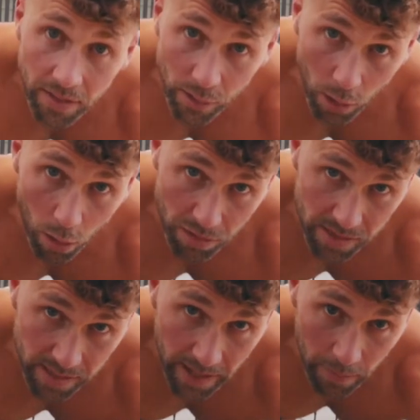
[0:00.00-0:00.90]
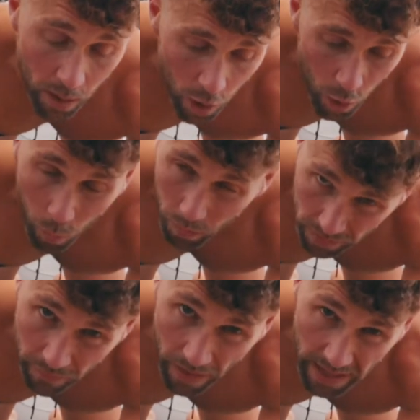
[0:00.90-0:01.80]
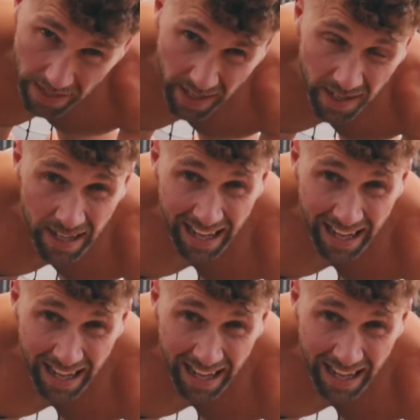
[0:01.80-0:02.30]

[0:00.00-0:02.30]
the goal is to get within failure